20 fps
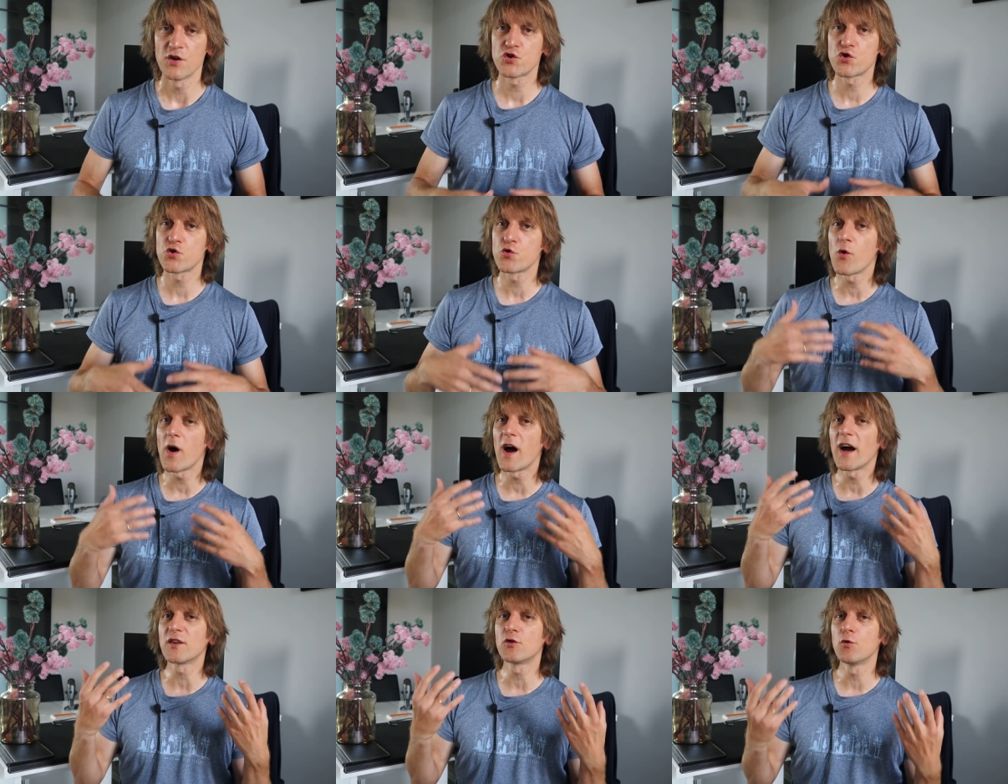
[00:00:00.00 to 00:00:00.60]

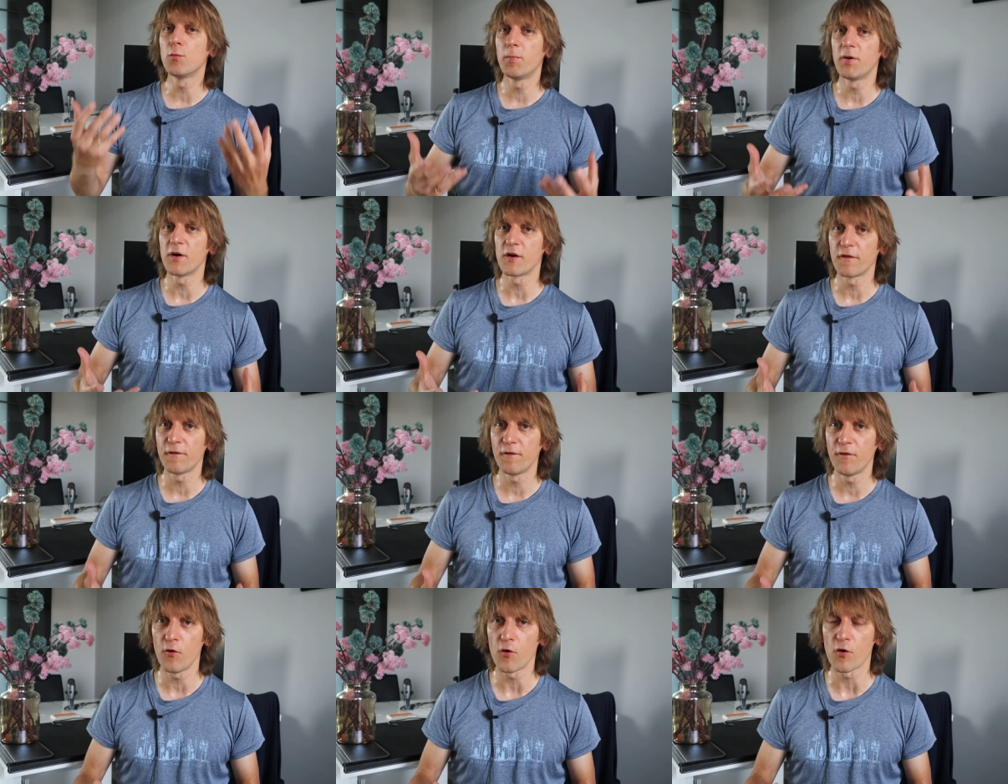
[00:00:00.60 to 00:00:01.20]
Try to
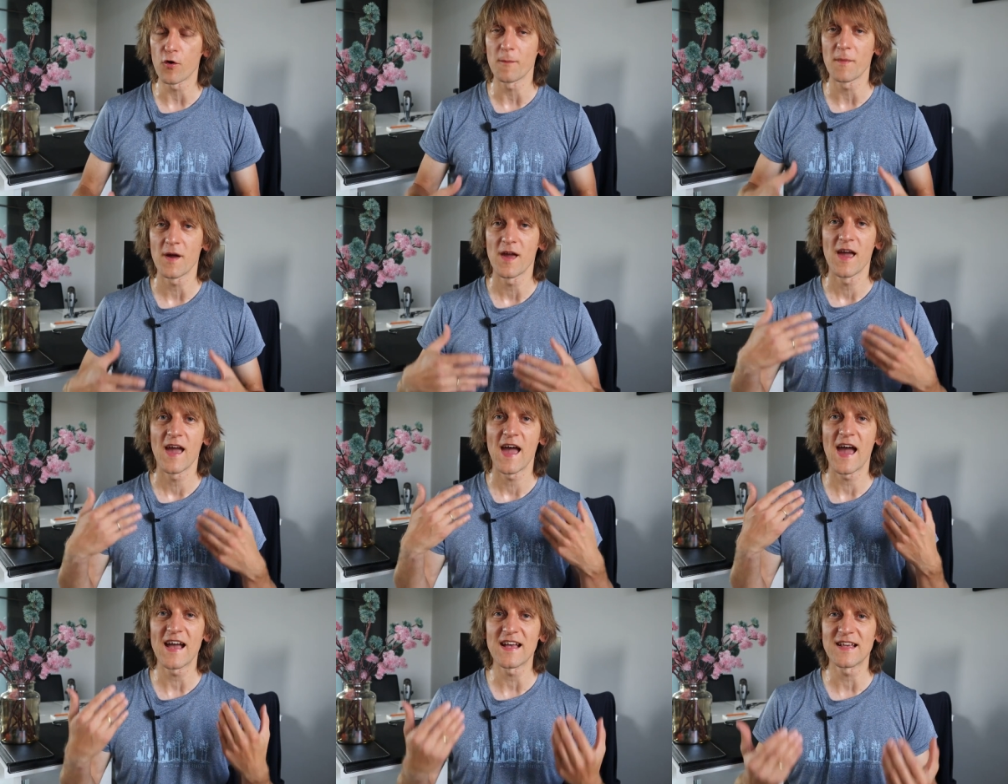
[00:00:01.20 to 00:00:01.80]
perform
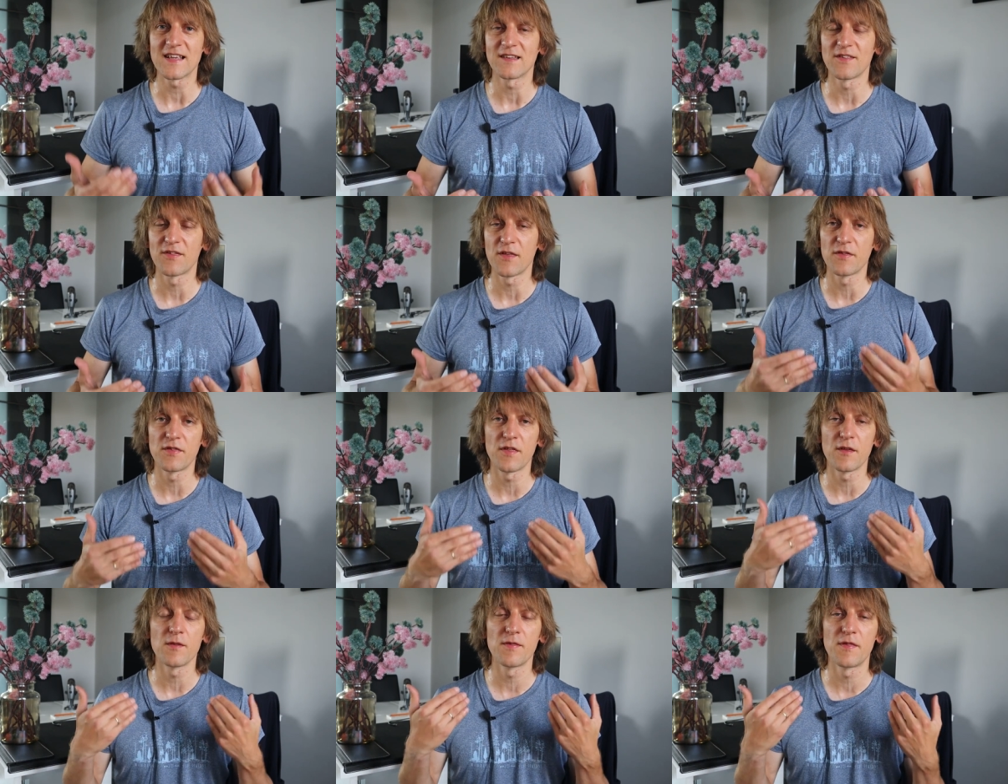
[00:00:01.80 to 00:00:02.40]

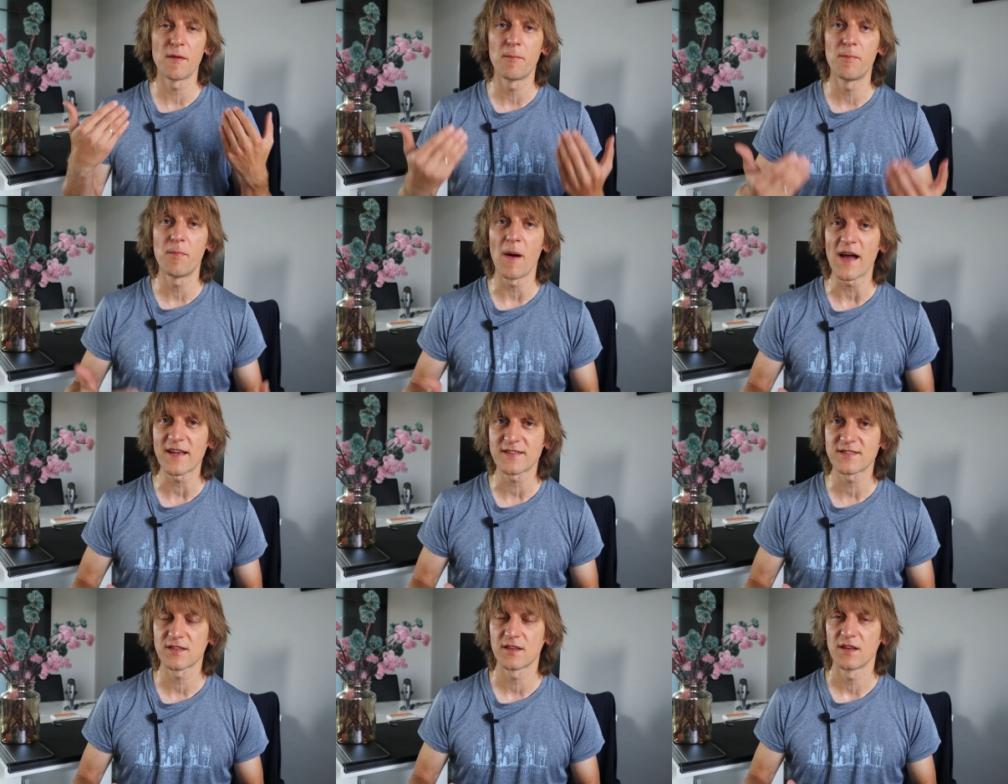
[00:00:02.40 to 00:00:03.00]
the
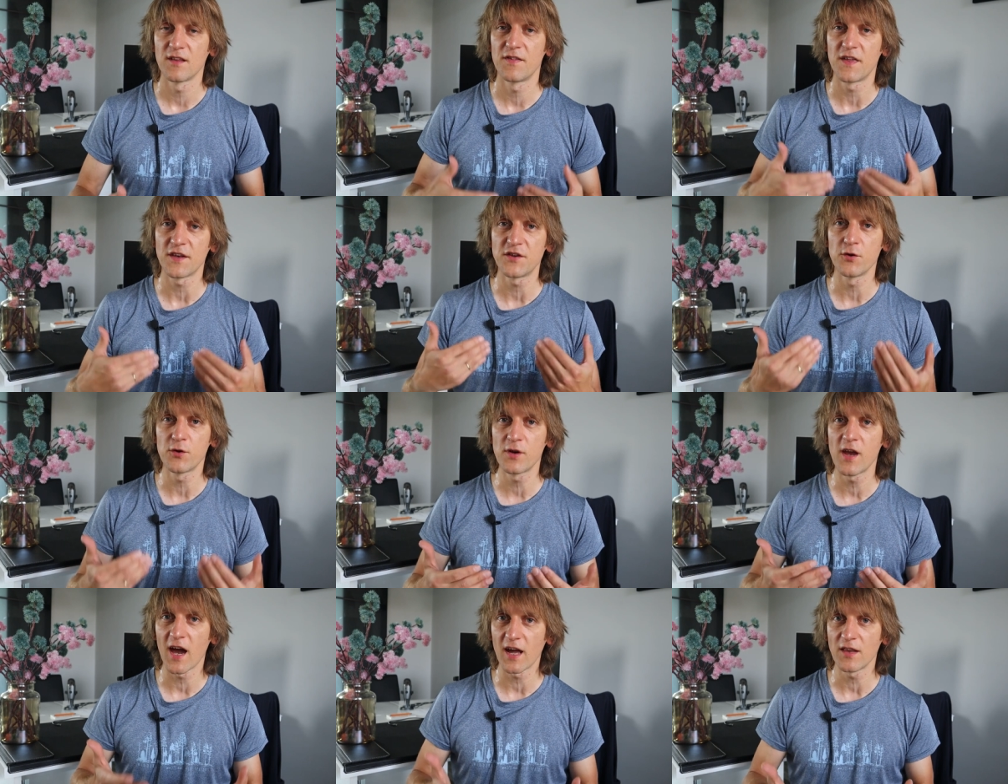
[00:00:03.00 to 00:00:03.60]
best
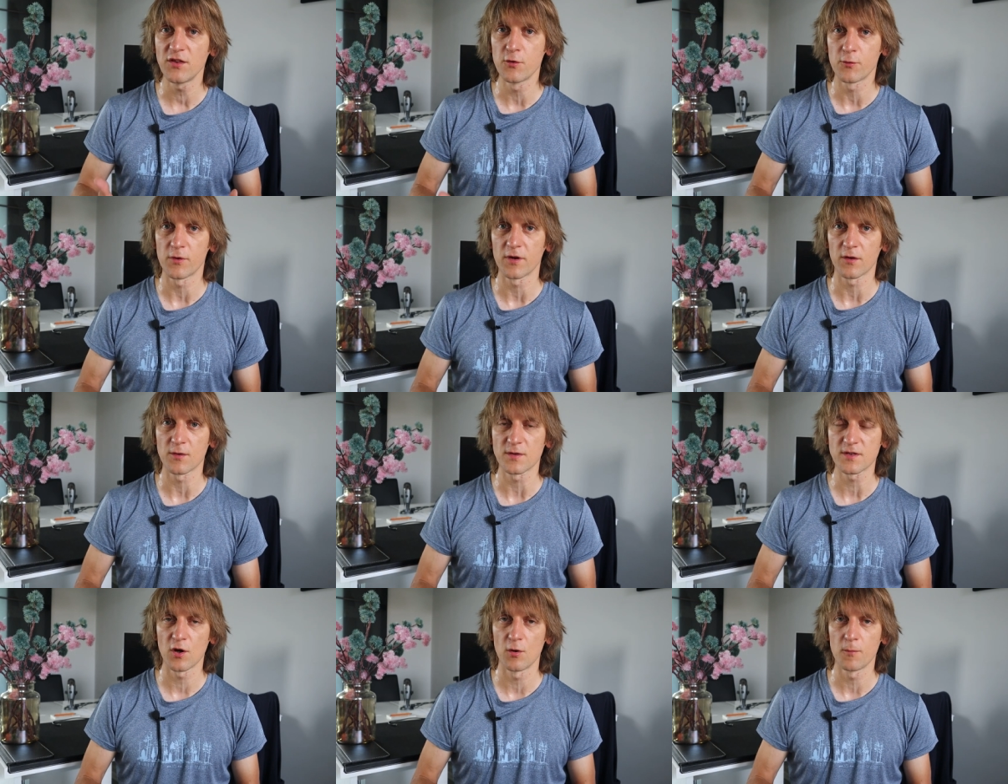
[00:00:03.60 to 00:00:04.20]
that you can
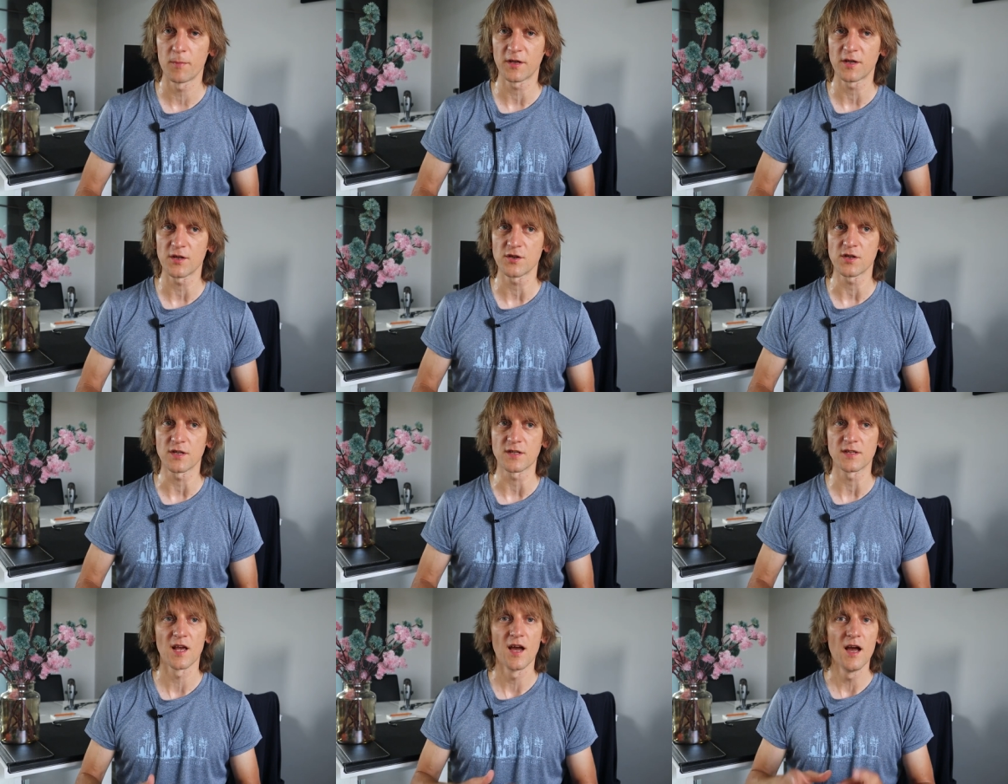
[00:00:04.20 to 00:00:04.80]
during those
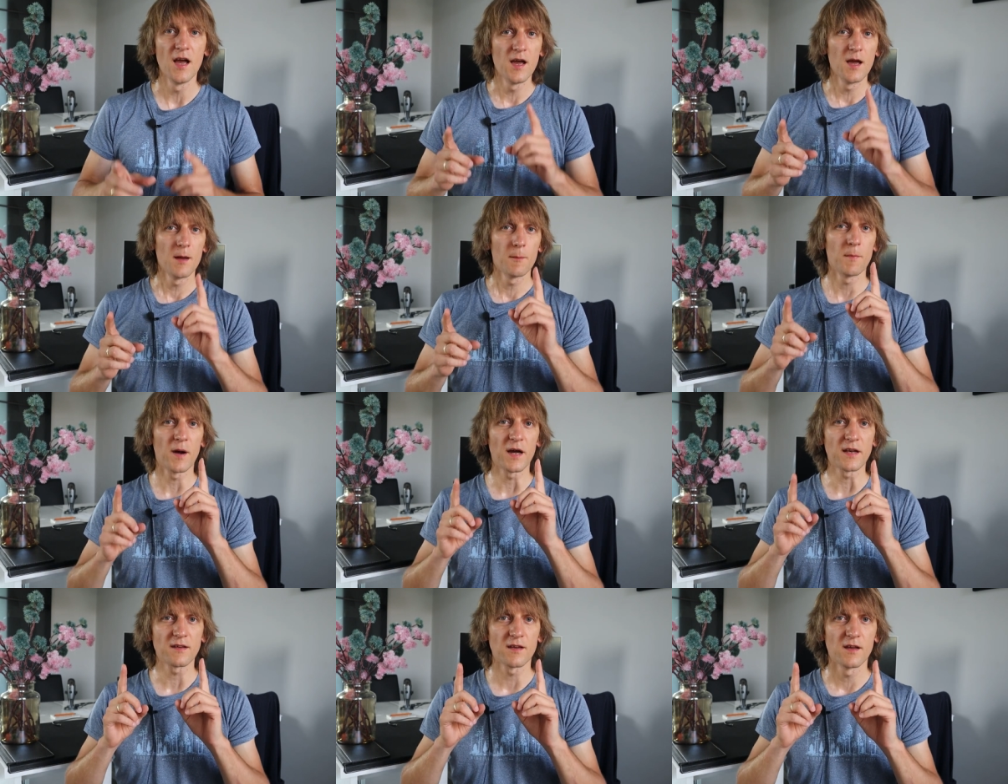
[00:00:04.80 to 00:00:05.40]
competitions.
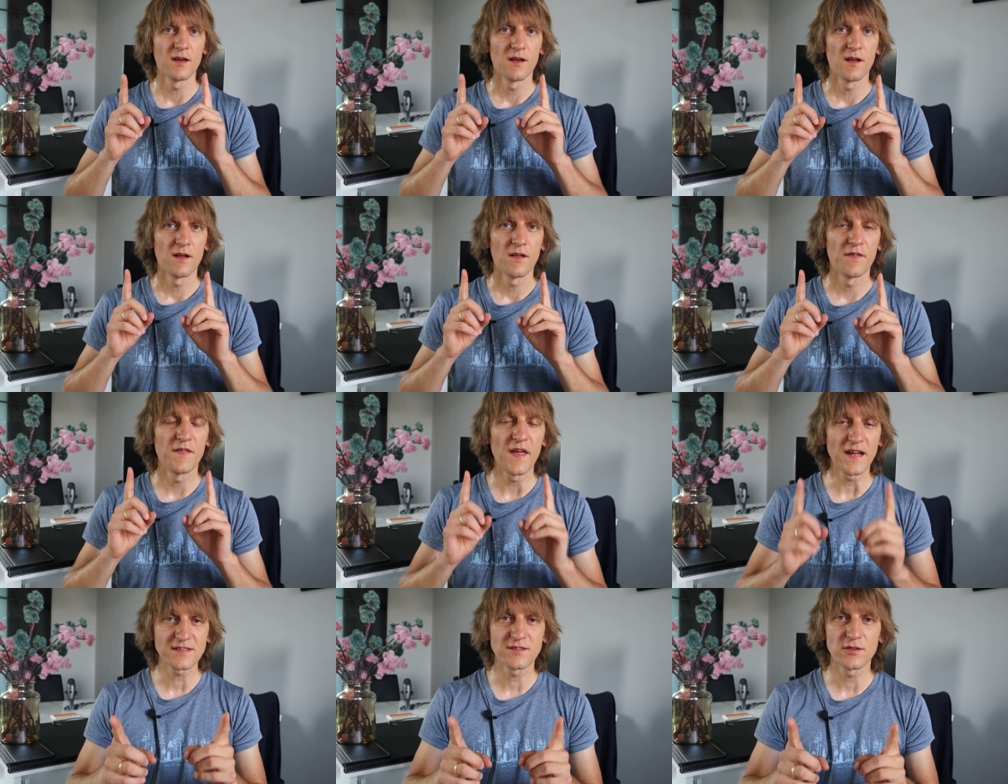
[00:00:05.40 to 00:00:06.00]
But
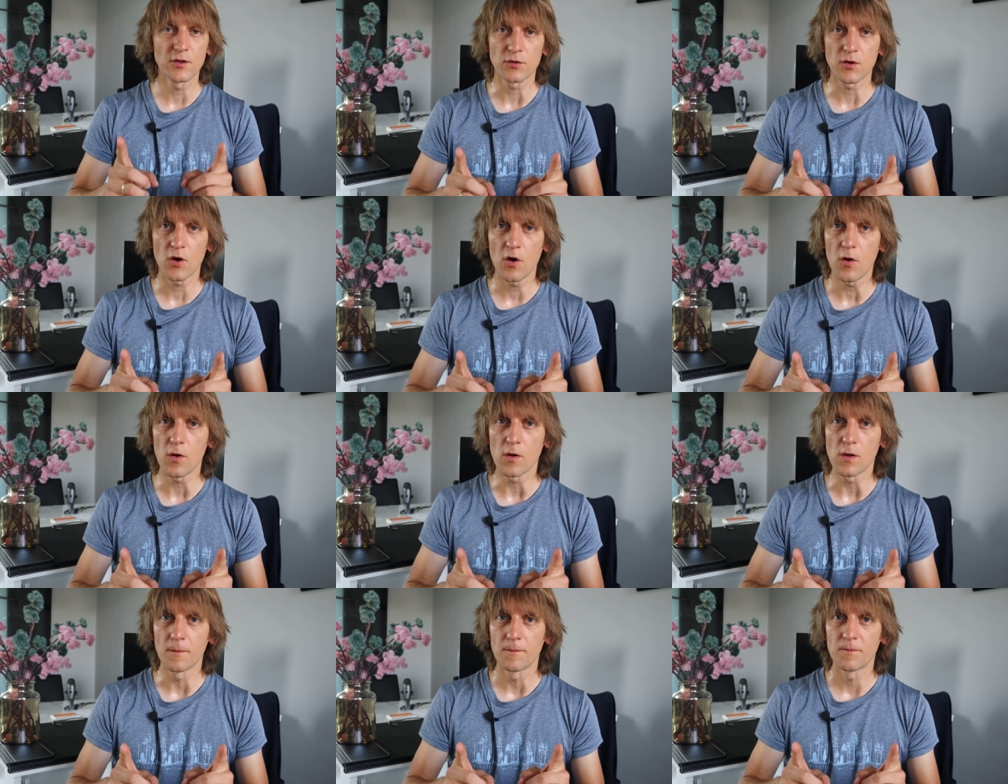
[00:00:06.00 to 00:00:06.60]
that's not
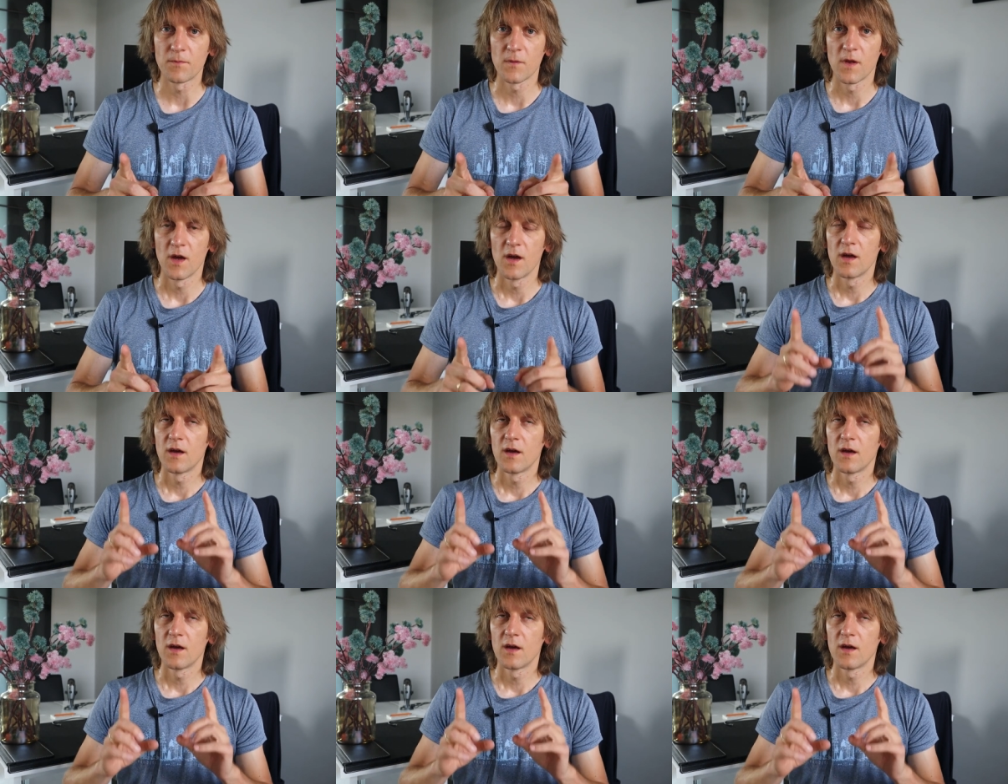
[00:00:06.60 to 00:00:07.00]
all.